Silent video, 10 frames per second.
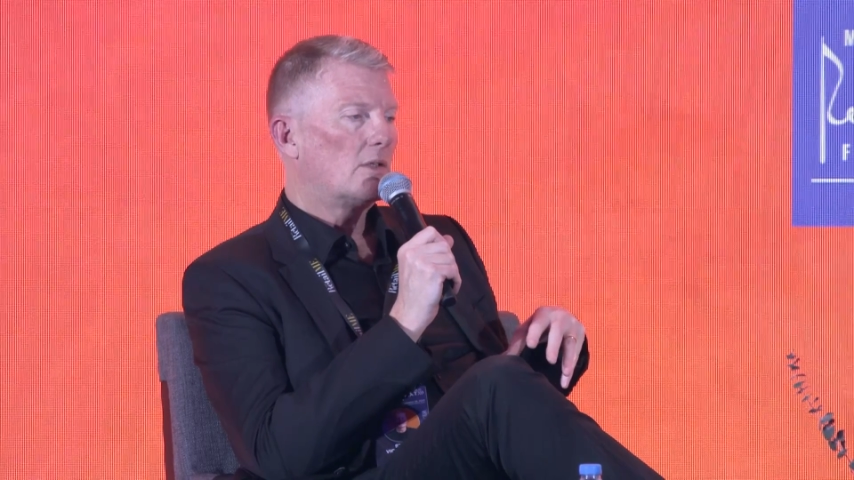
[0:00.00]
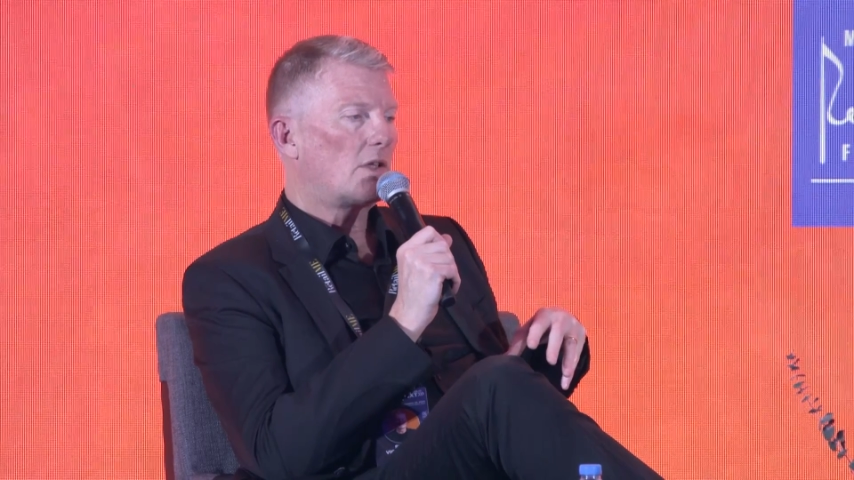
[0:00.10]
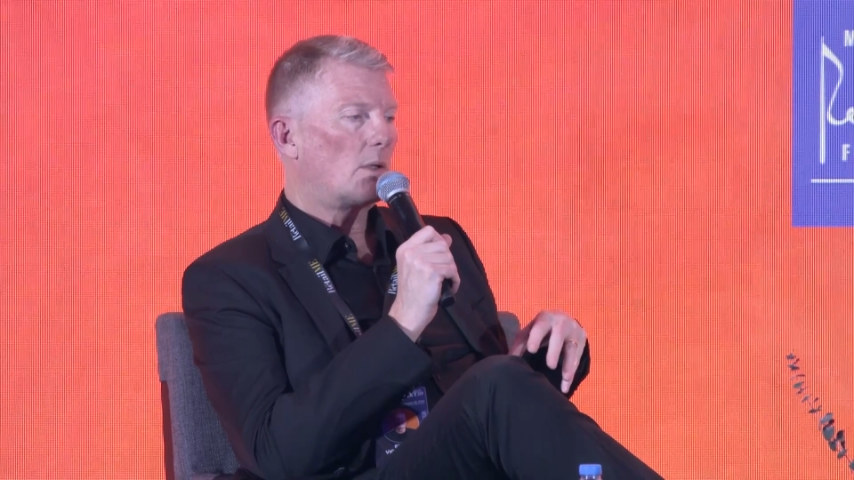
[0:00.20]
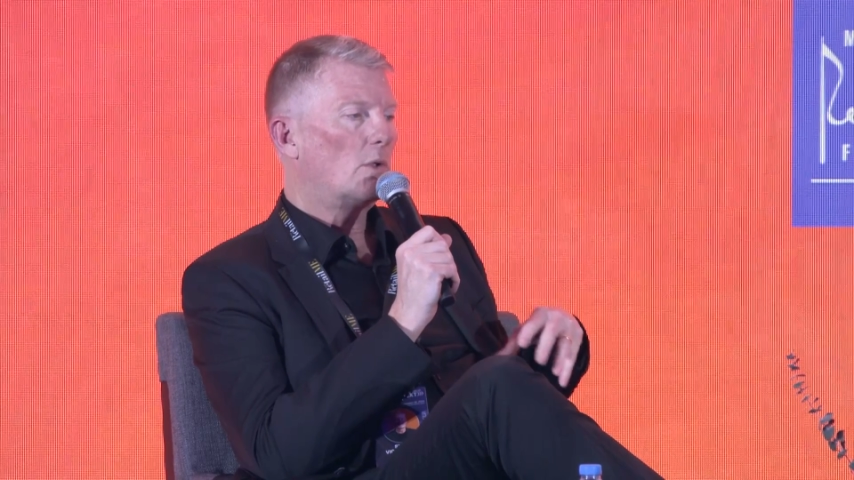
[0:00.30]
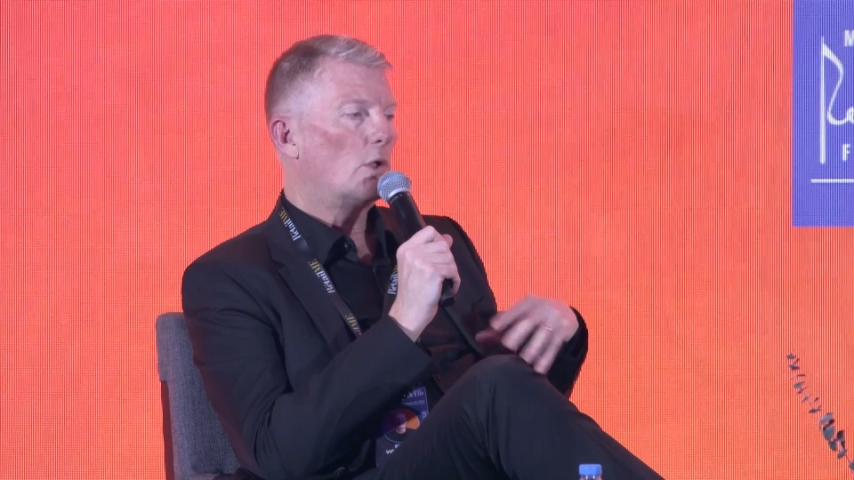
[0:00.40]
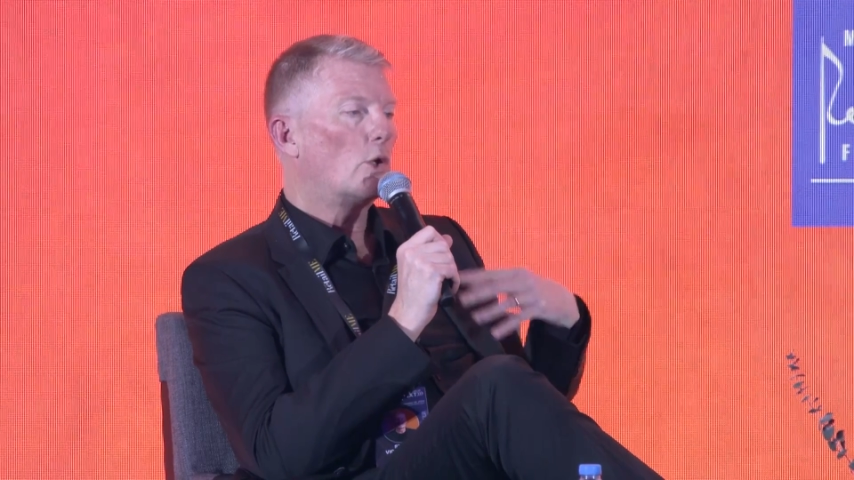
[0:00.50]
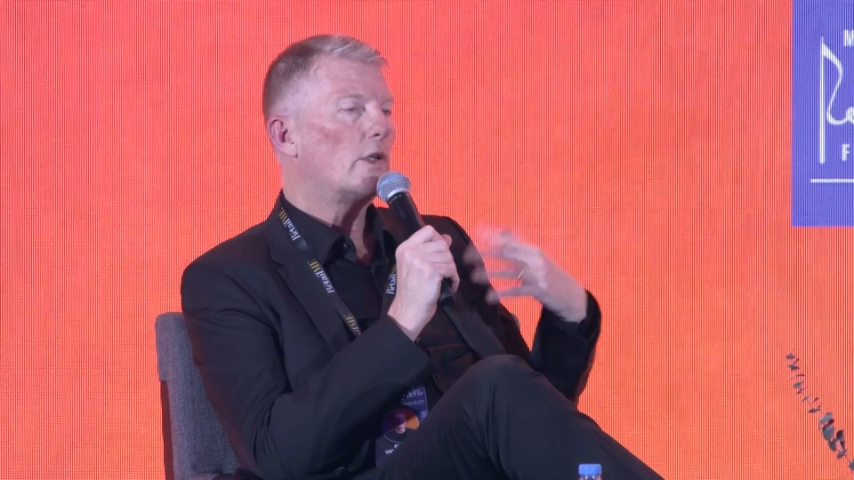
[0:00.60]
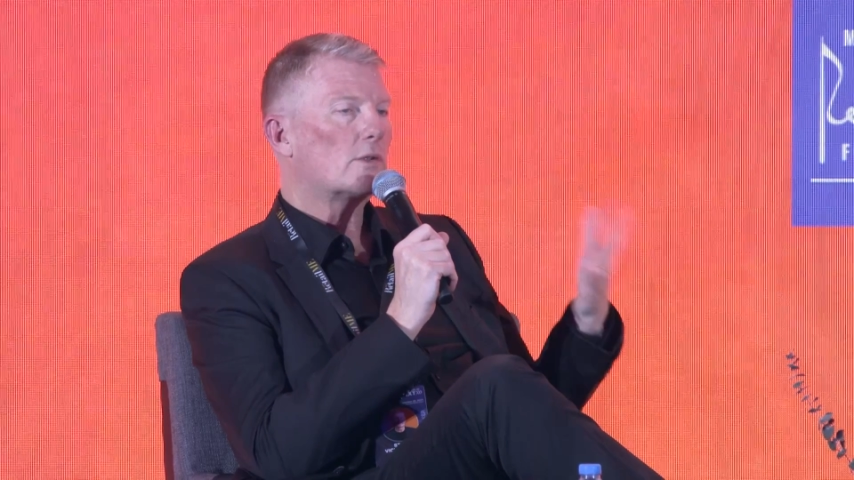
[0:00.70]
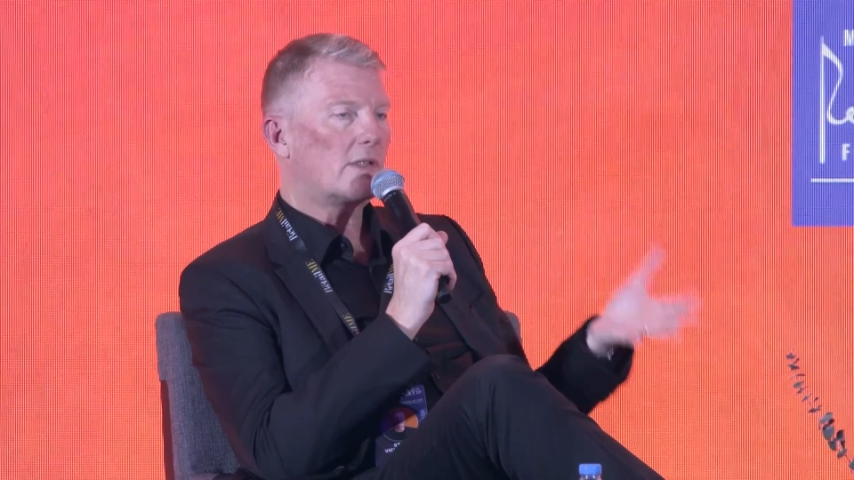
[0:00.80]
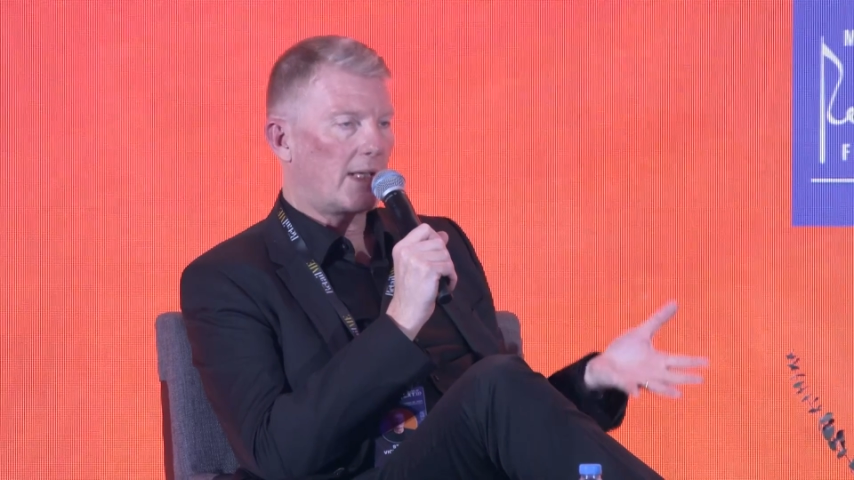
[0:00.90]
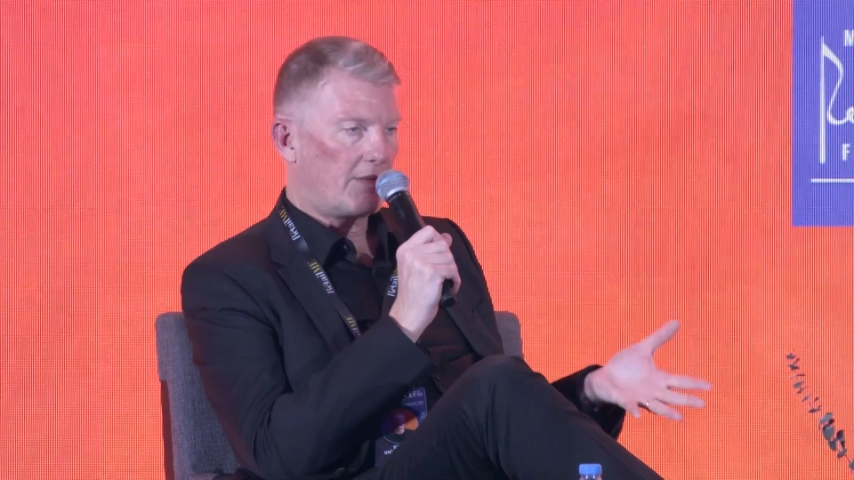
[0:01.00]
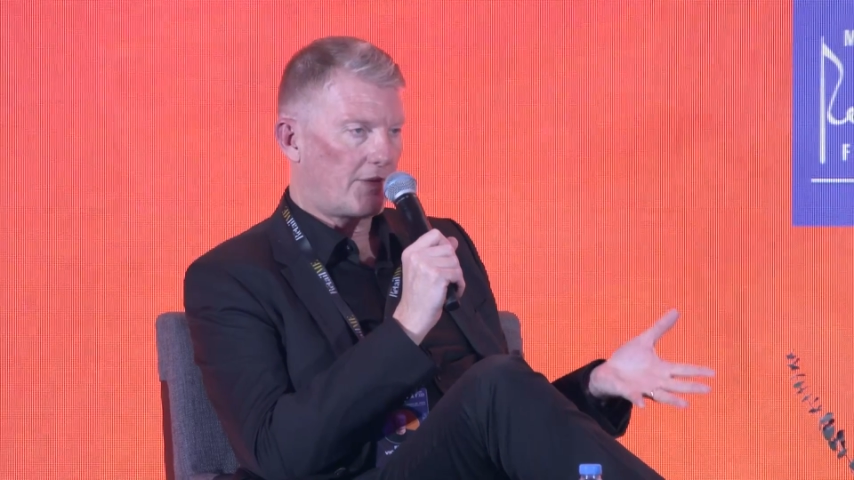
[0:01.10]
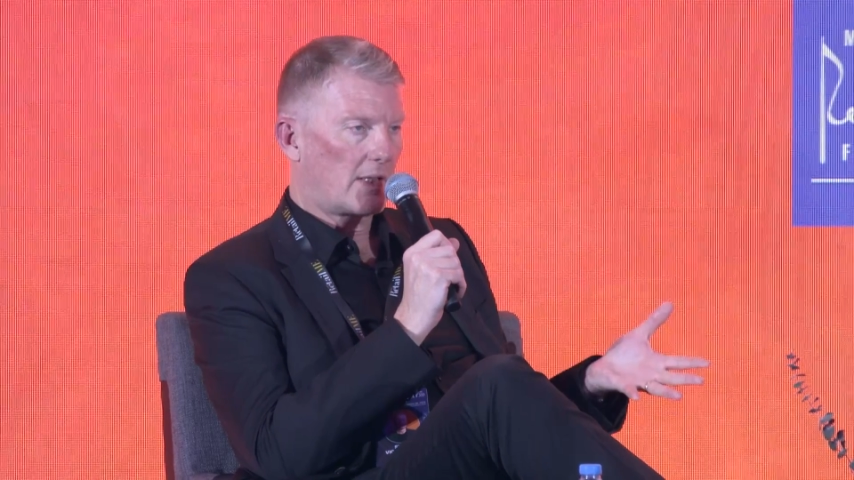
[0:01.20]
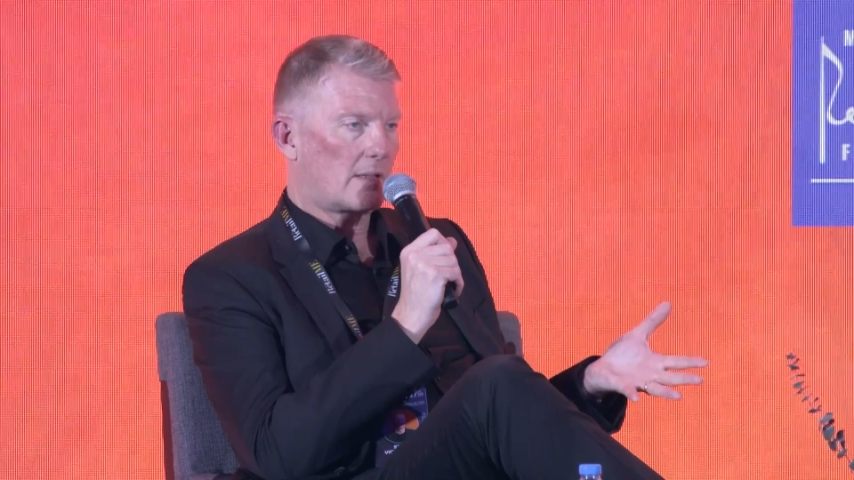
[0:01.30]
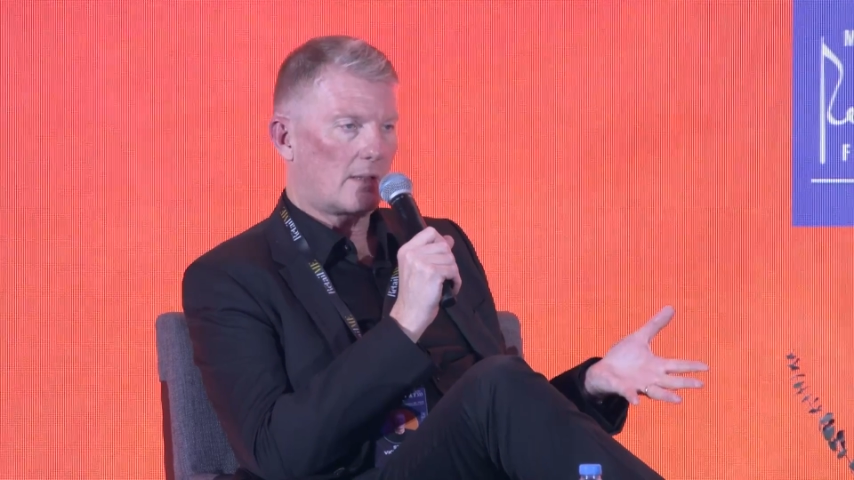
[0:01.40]
loyalty,
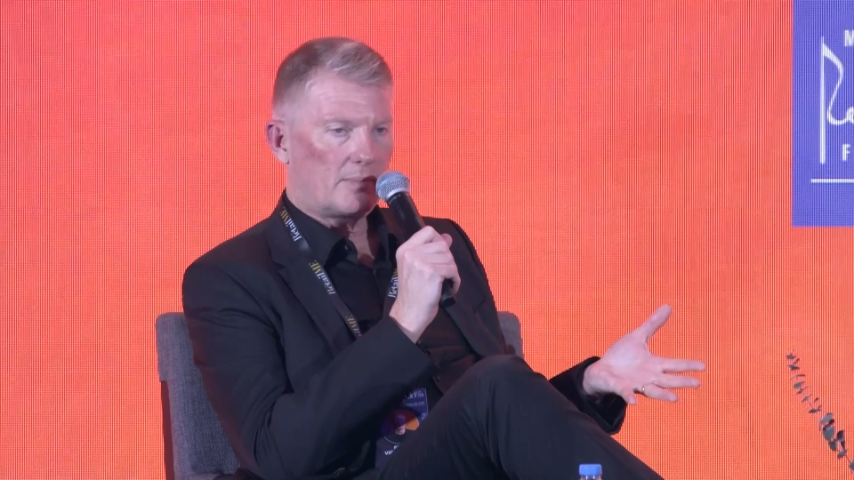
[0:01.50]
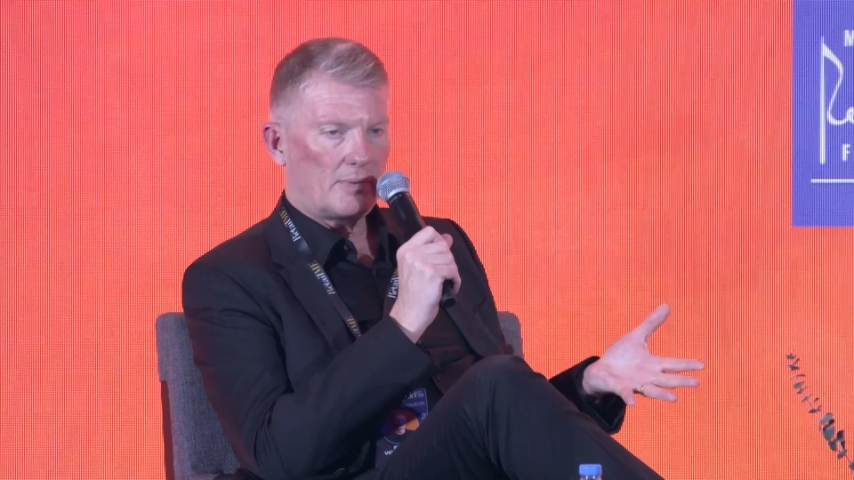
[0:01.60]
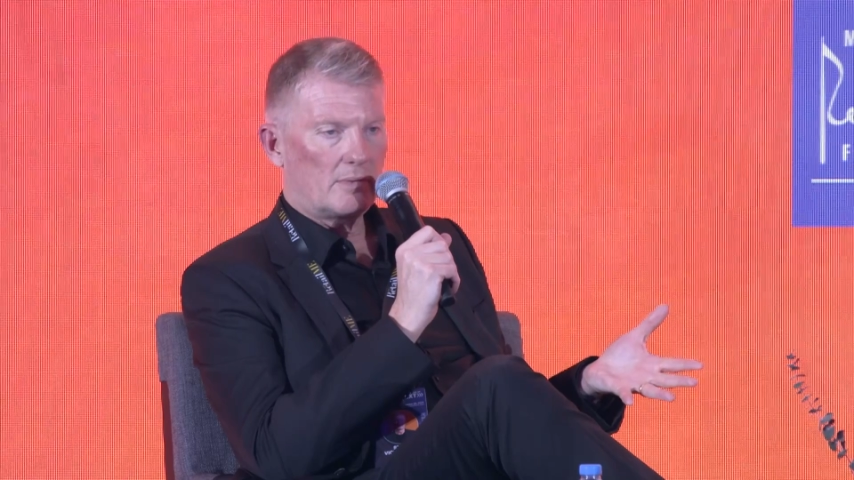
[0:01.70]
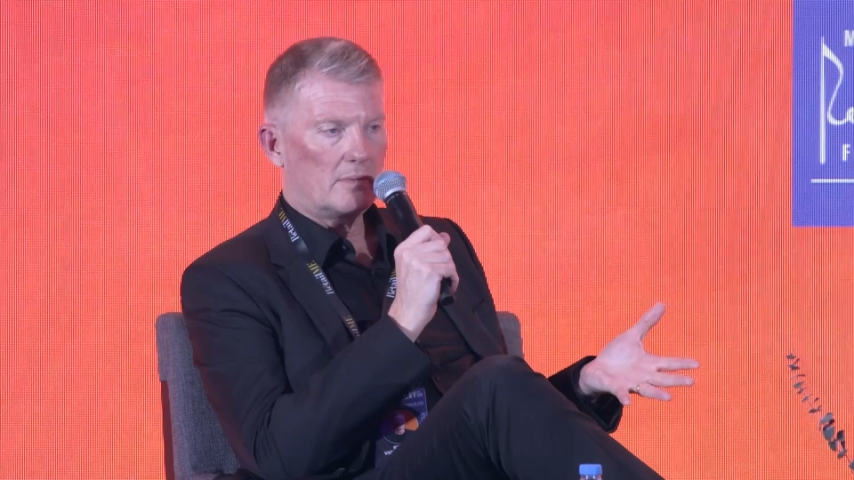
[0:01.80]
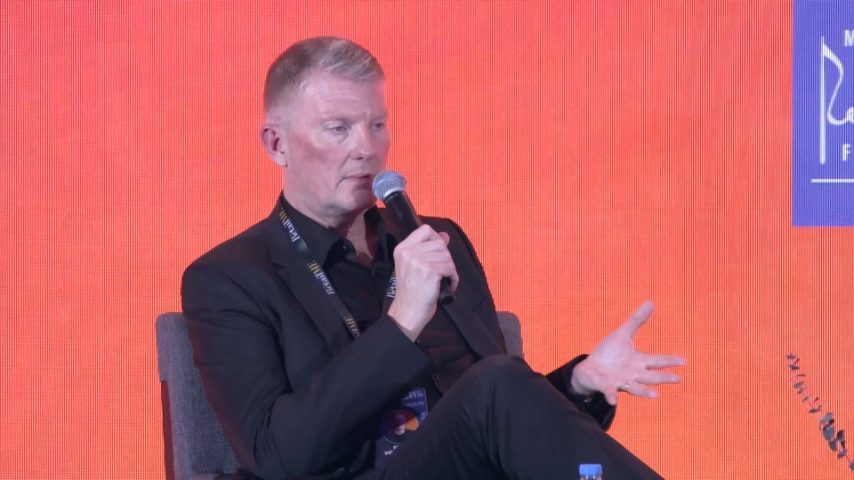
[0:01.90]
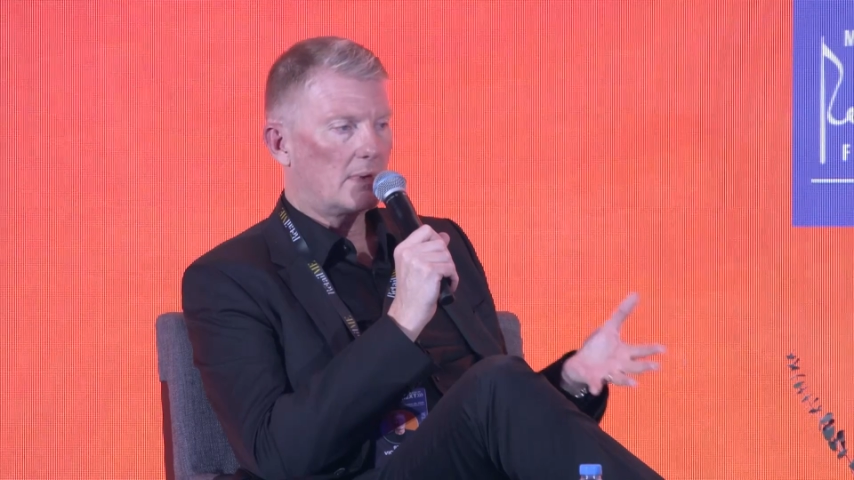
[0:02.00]
for example,